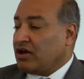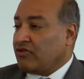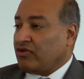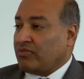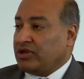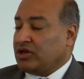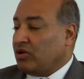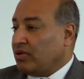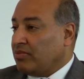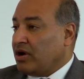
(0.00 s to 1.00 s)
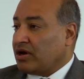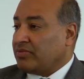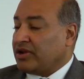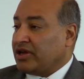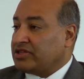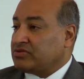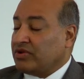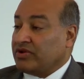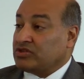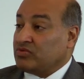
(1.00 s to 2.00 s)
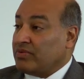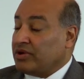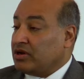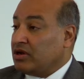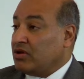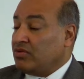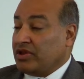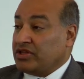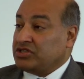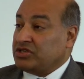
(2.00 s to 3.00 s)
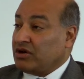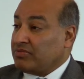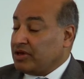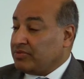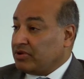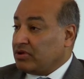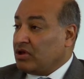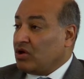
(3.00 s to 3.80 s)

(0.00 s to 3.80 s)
from the economic marketplace, whether it's women, whether it's young people,